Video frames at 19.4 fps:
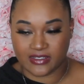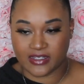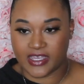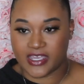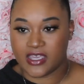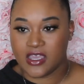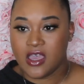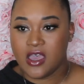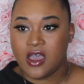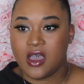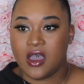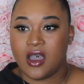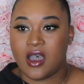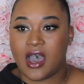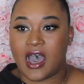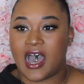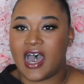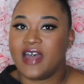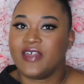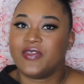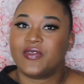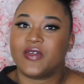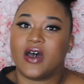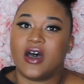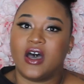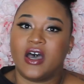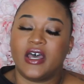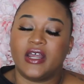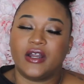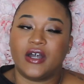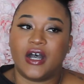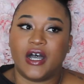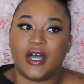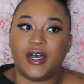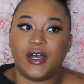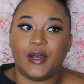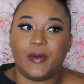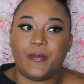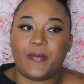Like I
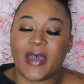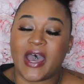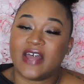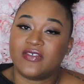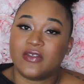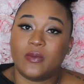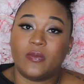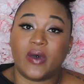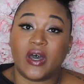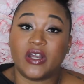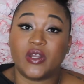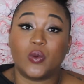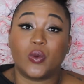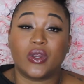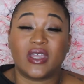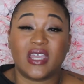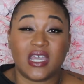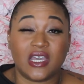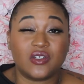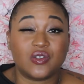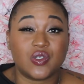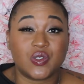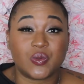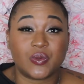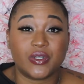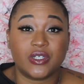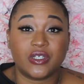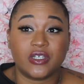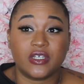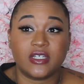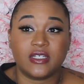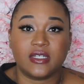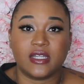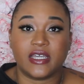thought Bath and Body Works candles were good.